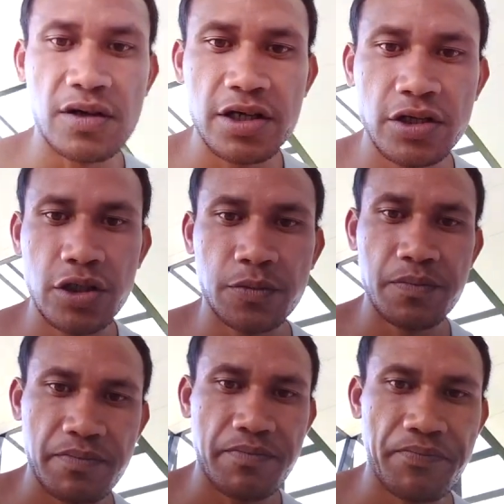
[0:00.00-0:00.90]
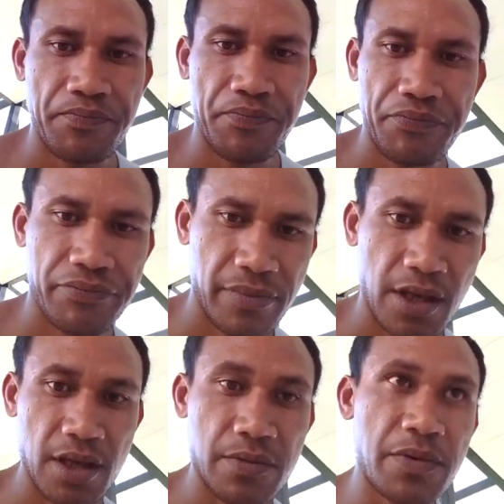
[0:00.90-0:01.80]
on my YouTube
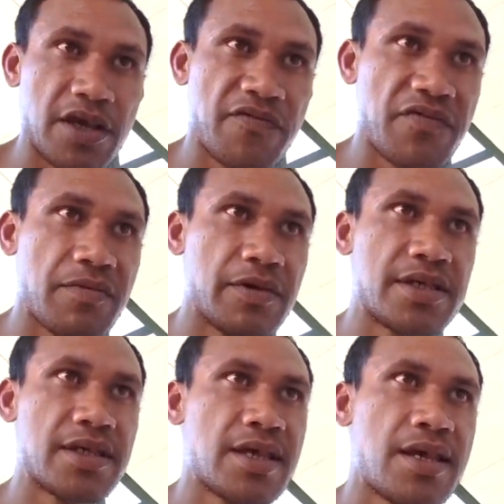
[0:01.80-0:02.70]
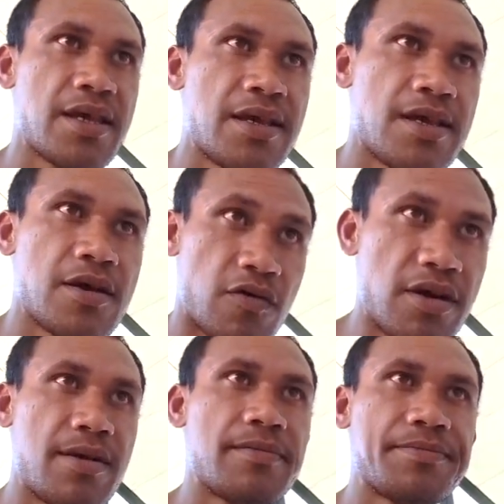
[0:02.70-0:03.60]
to make you famous.
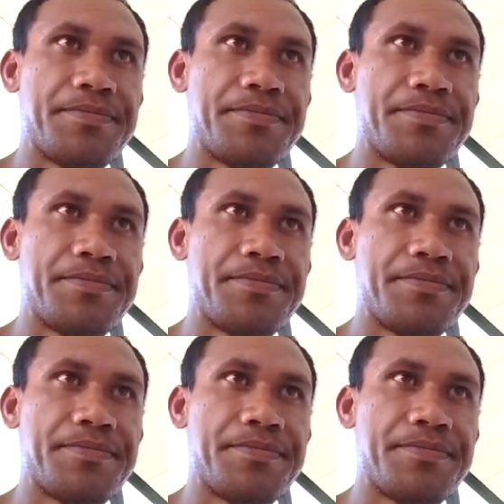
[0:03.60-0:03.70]
Alright?